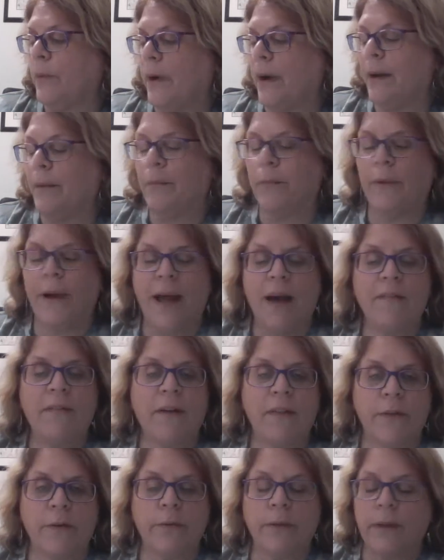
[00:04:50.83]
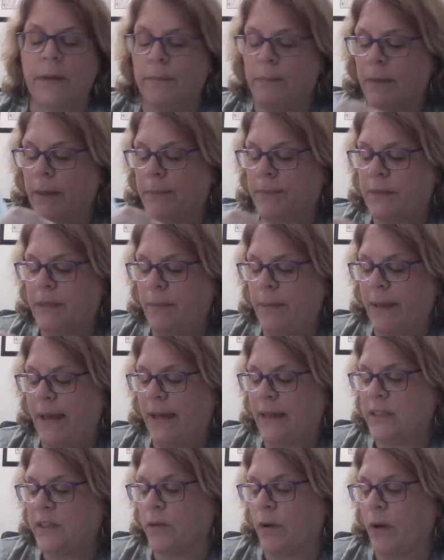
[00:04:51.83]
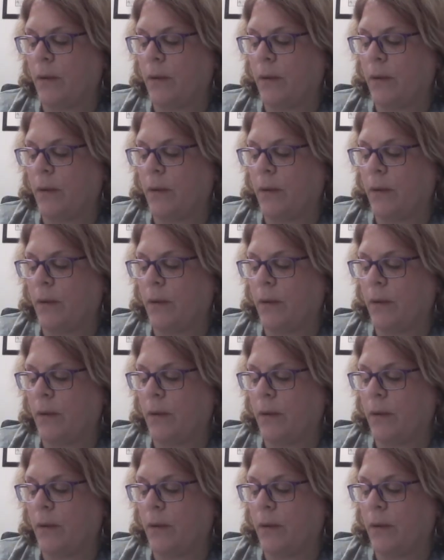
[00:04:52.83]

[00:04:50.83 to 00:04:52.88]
I have other Ipsy bags,